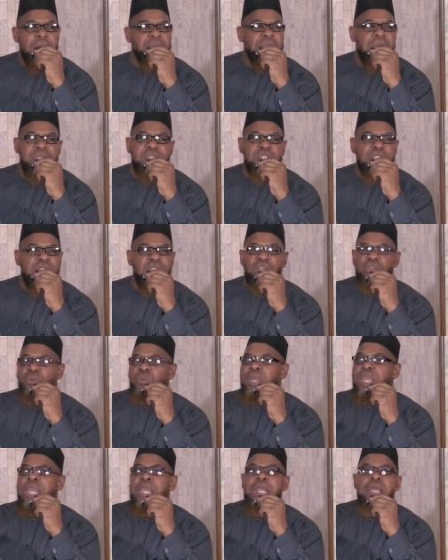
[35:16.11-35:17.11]
I'm not sending
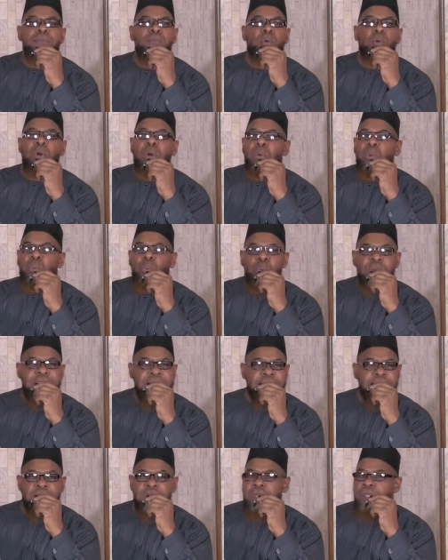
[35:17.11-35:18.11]
you any more
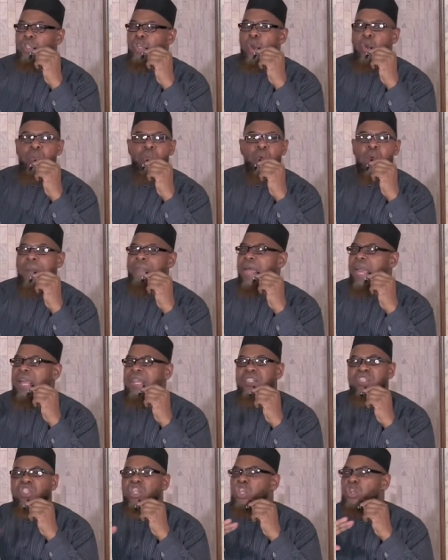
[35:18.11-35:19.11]
wheat. No more. I'm not
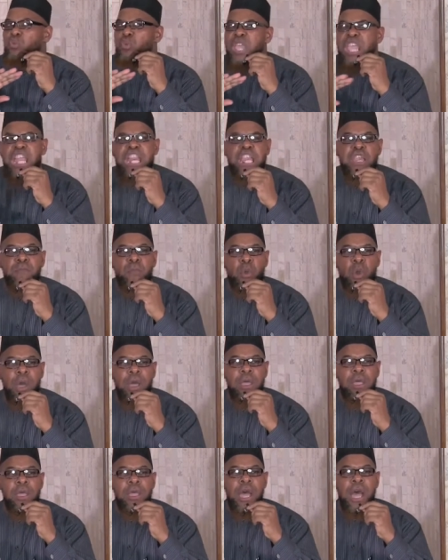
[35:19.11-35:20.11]
going to send you any more.